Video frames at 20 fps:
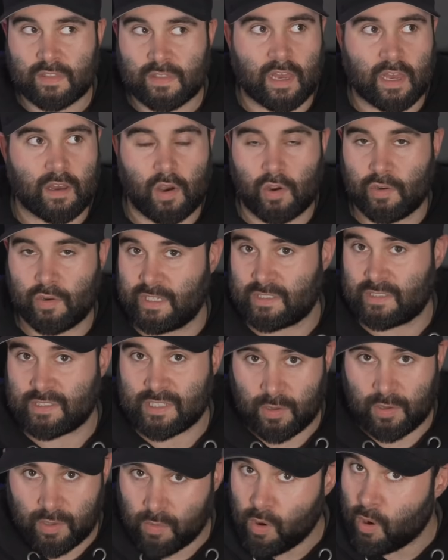that only
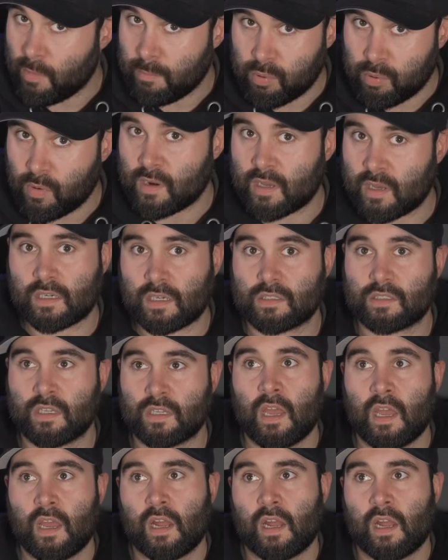sell their own products.